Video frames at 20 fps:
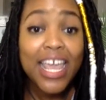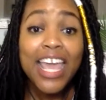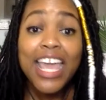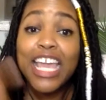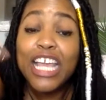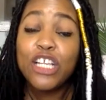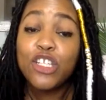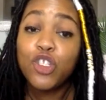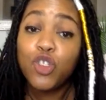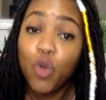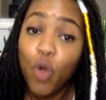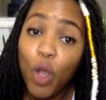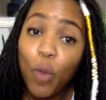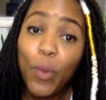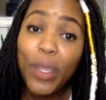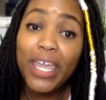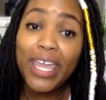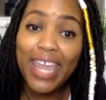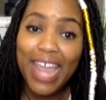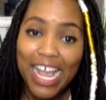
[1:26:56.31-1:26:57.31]
He's doing what
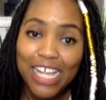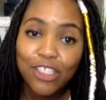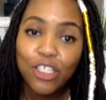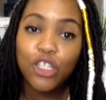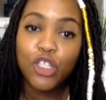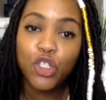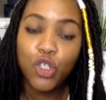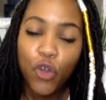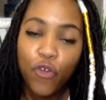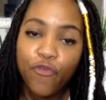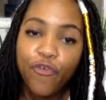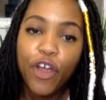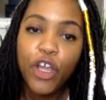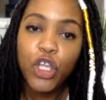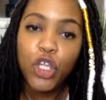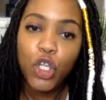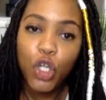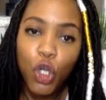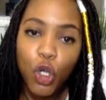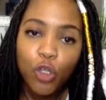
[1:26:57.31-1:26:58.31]
he has to do for
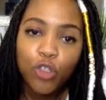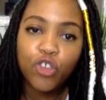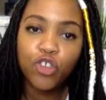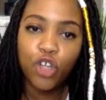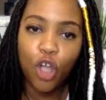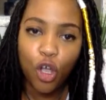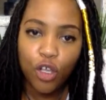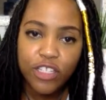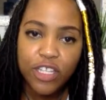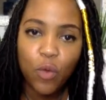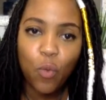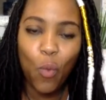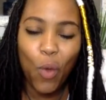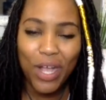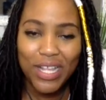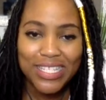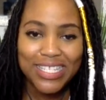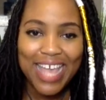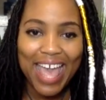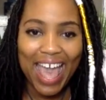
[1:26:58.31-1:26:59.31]
you chosen
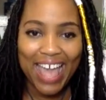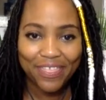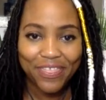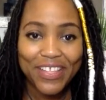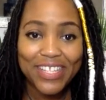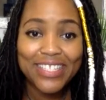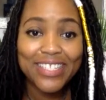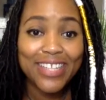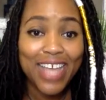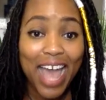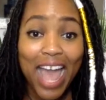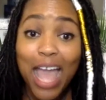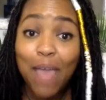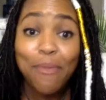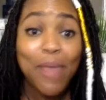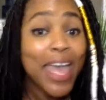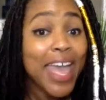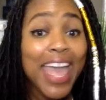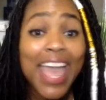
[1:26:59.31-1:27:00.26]
ones at this time,